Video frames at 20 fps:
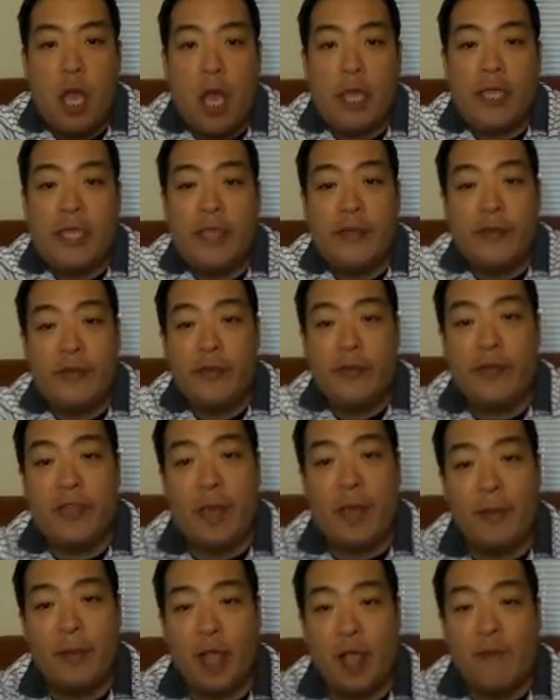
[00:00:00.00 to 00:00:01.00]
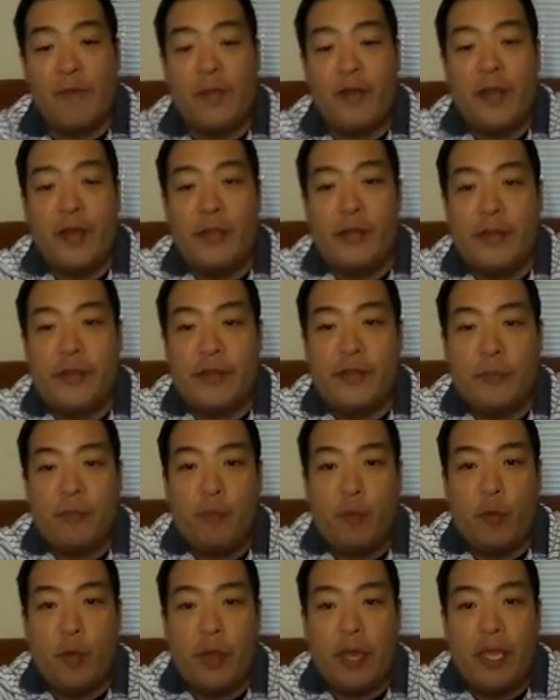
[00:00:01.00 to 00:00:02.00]
Kisner's coming off another
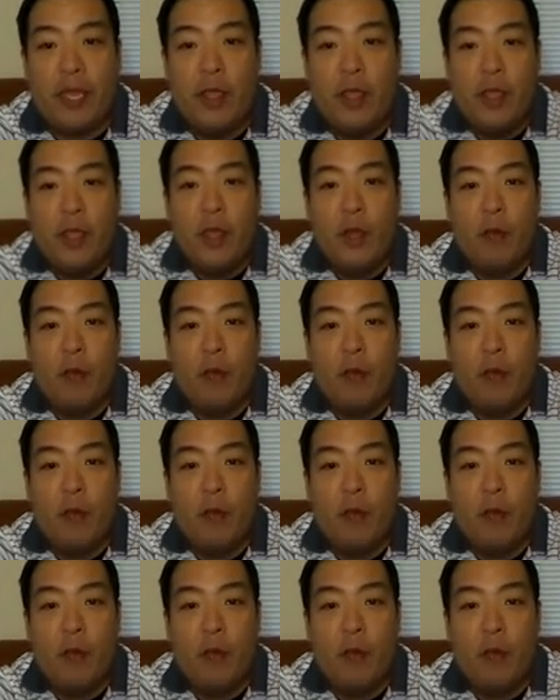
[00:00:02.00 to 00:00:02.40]
disappointing